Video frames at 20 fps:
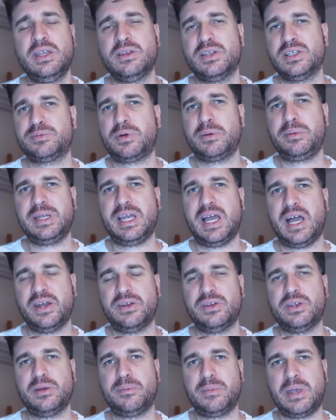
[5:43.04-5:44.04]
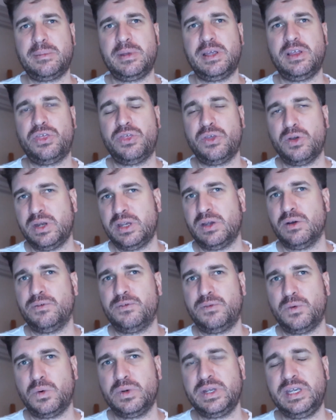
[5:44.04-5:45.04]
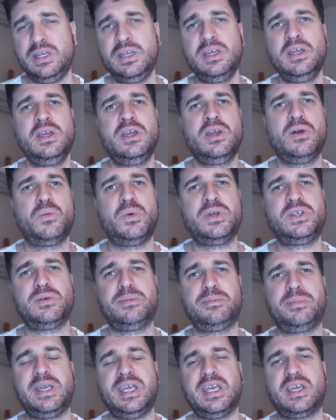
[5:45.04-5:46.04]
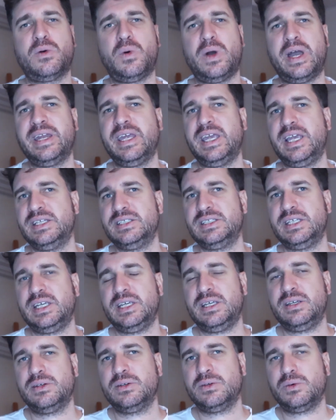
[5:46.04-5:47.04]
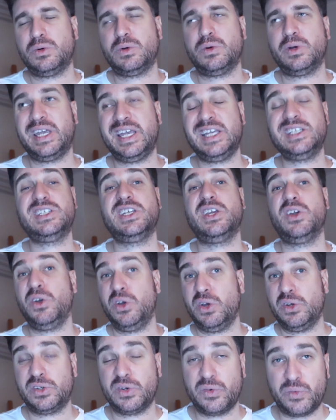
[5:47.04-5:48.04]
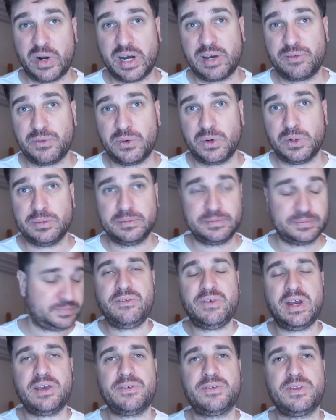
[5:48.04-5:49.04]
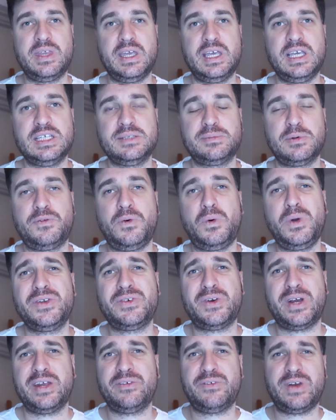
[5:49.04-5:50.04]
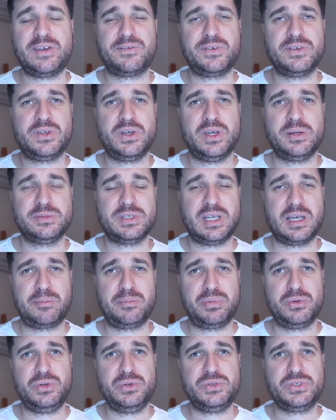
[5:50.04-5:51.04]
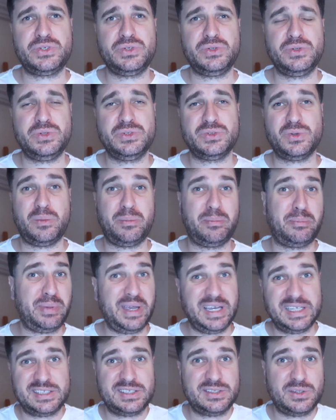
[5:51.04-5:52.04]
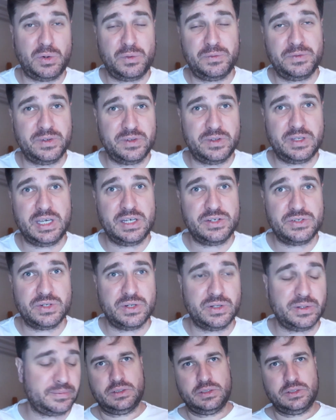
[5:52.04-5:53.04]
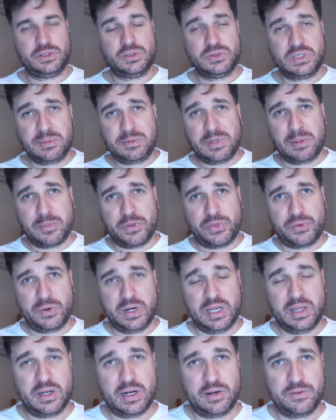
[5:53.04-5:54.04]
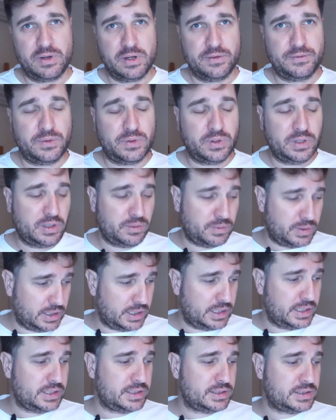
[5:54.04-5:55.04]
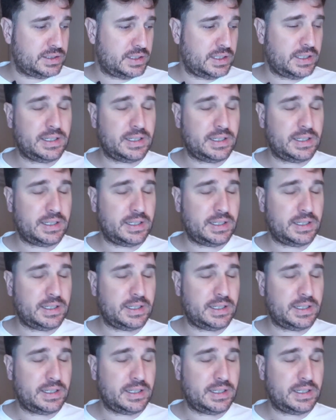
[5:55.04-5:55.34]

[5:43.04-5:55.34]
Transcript: that's probably under maybe 30 or 40, which would be quite easy or easier to rank for. Rank for these before you try and rank for terms like blue shoes or best dolphin t-shirt. So tip number 3 that I've got for you is